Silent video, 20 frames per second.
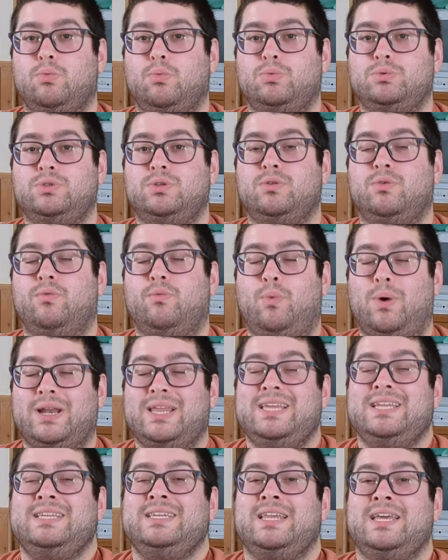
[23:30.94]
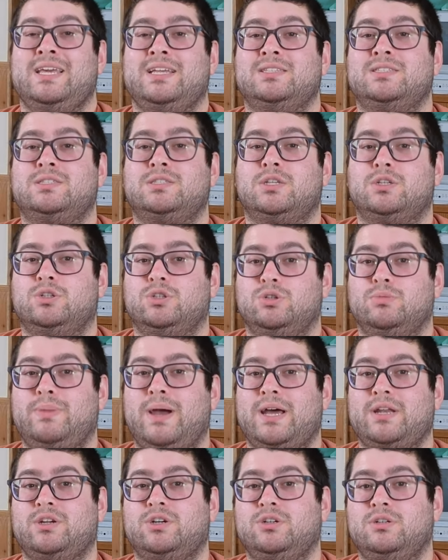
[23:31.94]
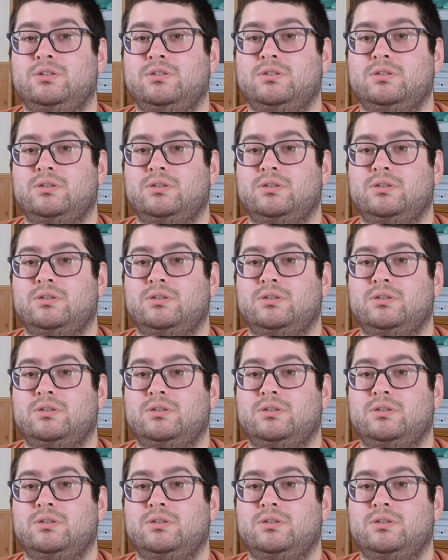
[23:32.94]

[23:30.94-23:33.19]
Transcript: to what he needs to do better